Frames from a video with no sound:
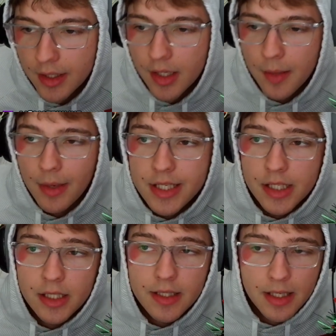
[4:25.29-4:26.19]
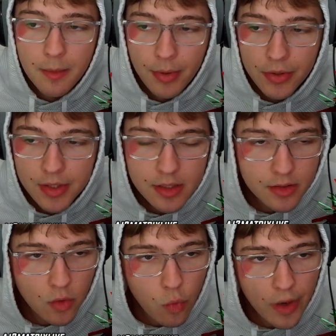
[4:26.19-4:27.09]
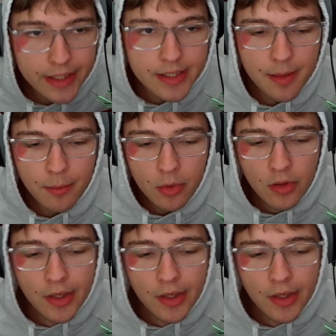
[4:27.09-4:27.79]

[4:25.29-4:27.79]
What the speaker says: Basically, the ability is quite simple.